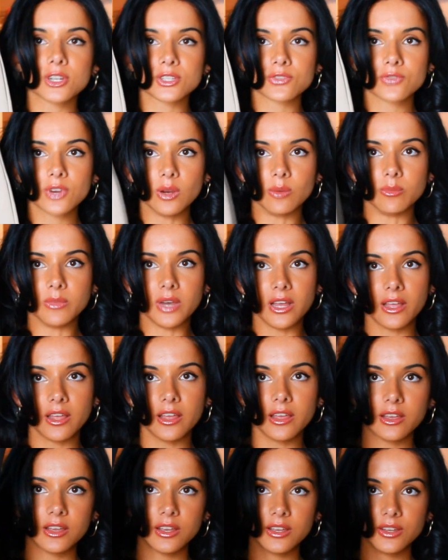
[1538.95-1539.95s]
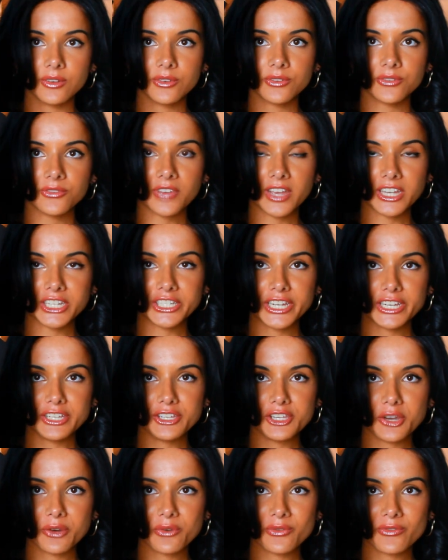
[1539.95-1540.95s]
dress from
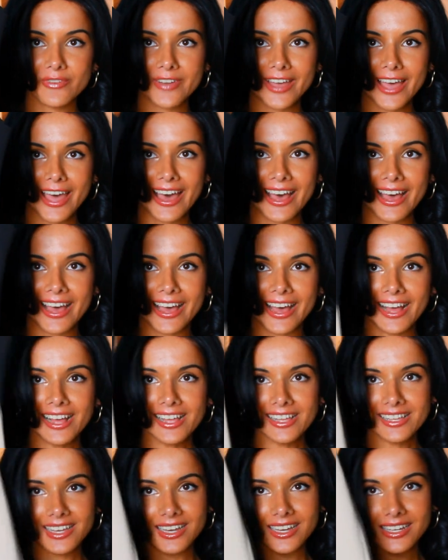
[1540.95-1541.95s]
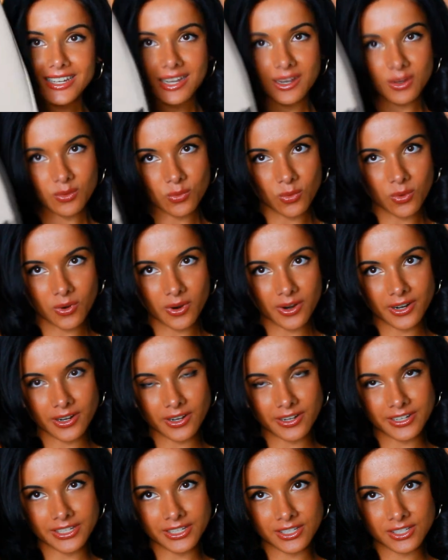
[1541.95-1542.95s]
Fashion Nova. Wore it
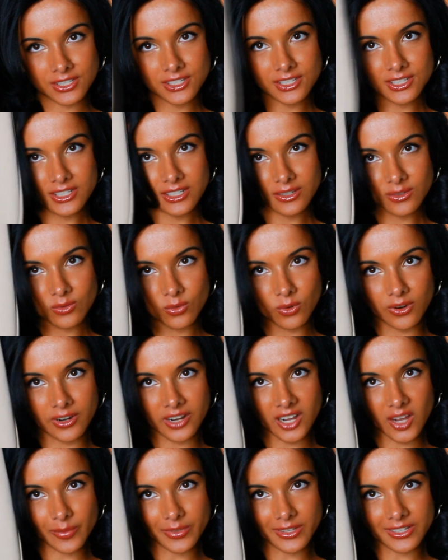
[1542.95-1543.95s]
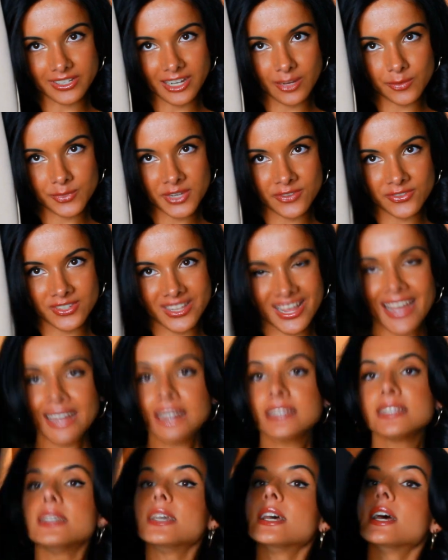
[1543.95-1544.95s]
on Easter, wore it a couple of times after
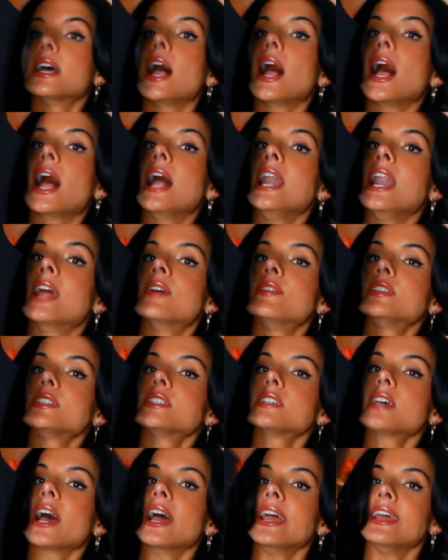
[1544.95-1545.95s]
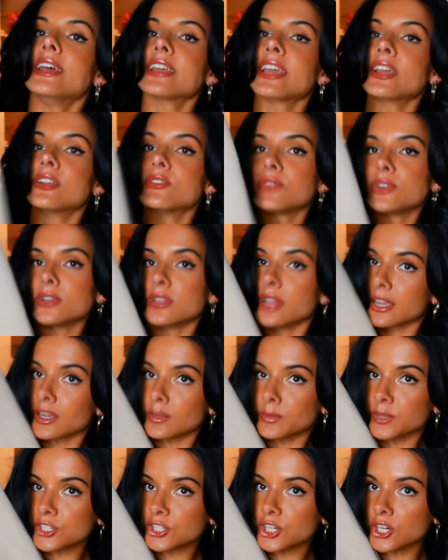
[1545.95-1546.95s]
that. I love it. I again feel like
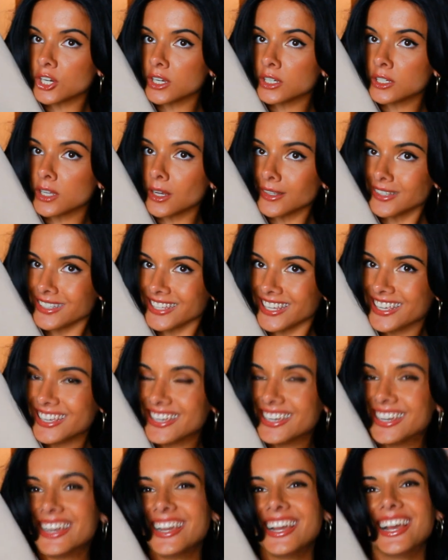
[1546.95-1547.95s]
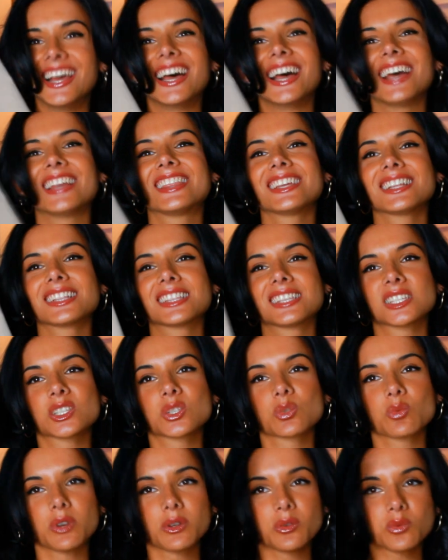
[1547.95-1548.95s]
a mature adult. I think
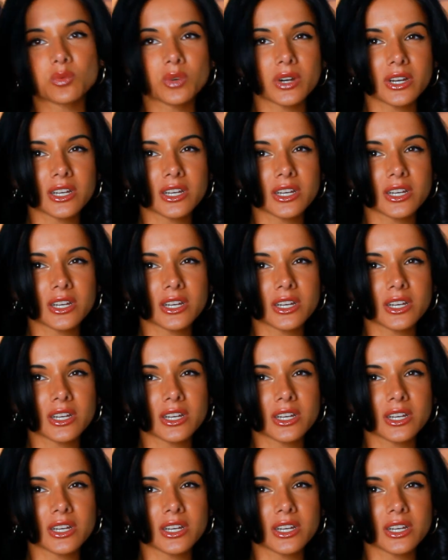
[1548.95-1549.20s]
this one